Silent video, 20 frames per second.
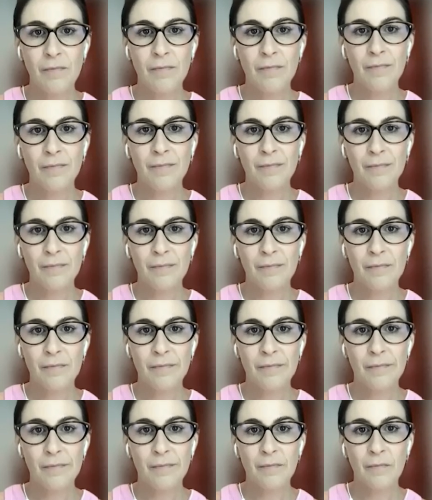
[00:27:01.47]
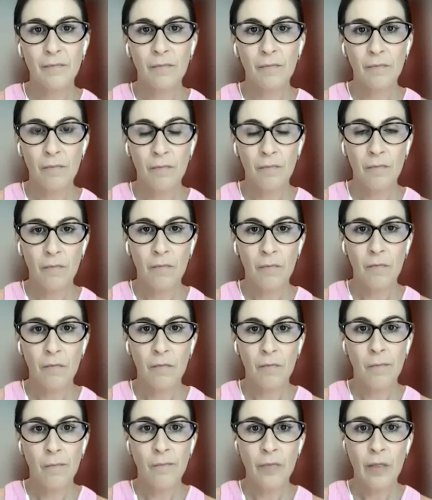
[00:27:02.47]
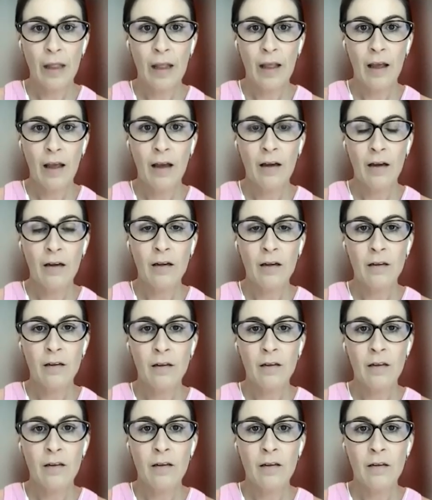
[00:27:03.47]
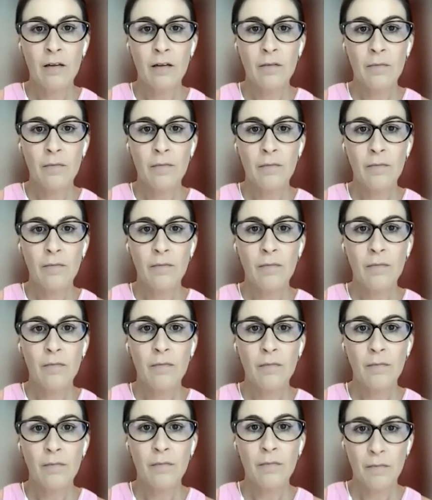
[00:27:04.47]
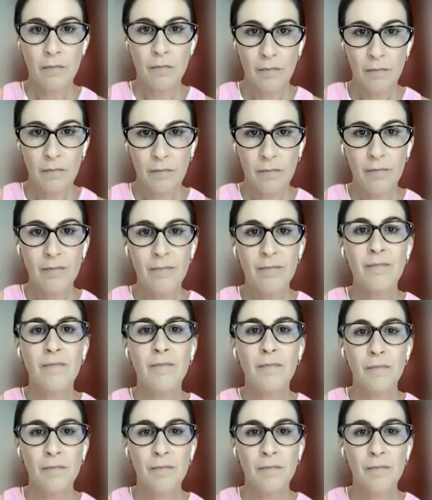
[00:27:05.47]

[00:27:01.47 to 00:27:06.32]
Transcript: This person isn't speaking.